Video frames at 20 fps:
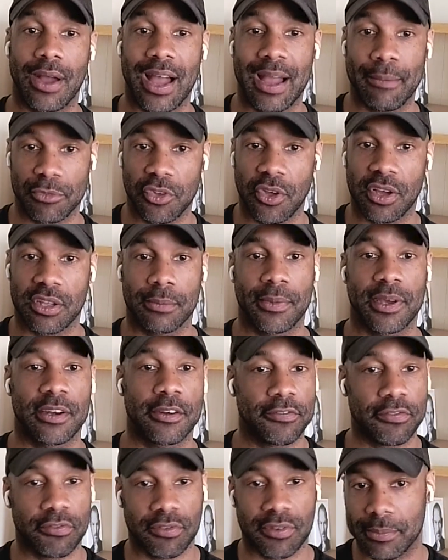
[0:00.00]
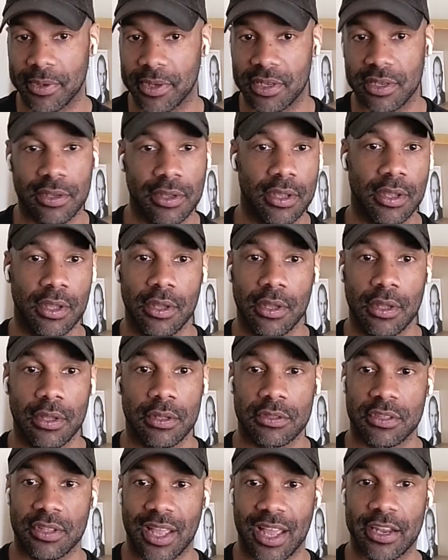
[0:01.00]
I'm talking about a freebie,
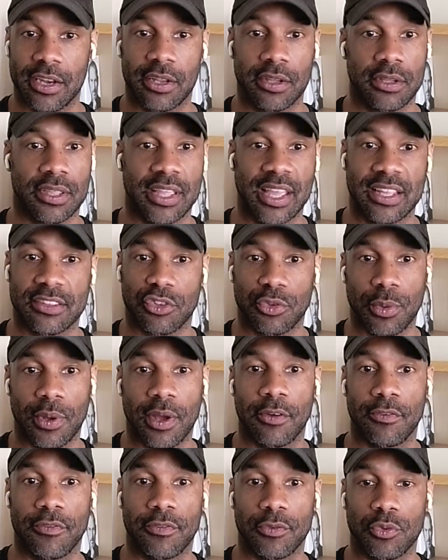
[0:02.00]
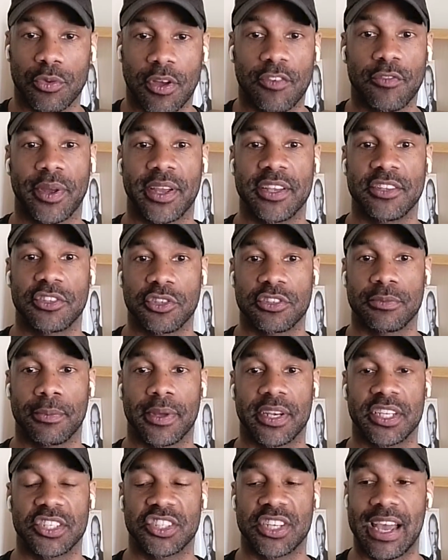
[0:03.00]
how to get 12 ways to use
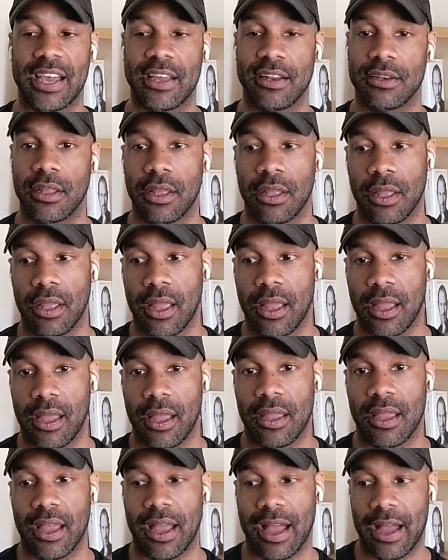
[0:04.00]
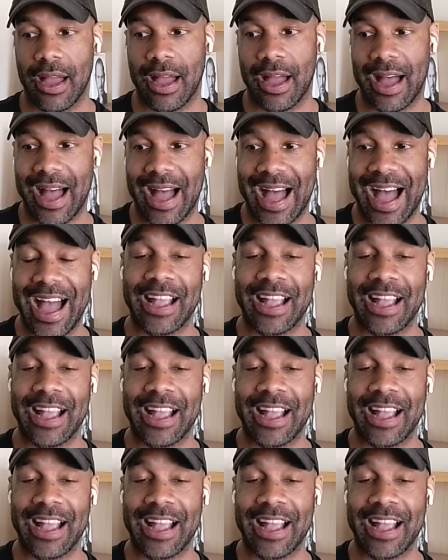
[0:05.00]
ManyChat. I